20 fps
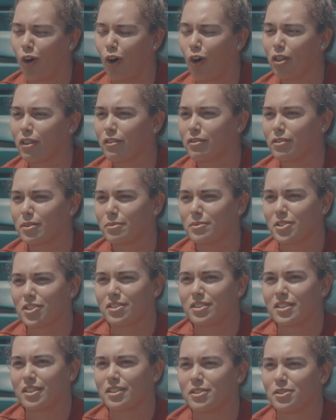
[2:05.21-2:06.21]
All of them
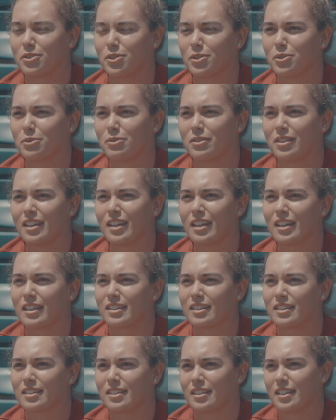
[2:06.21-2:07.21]
just exude
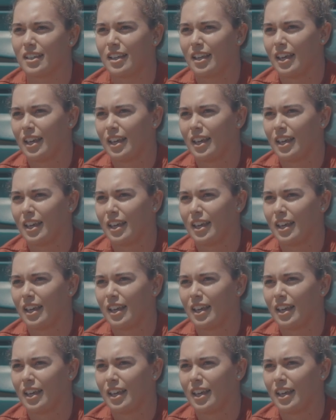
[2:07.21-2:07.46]
this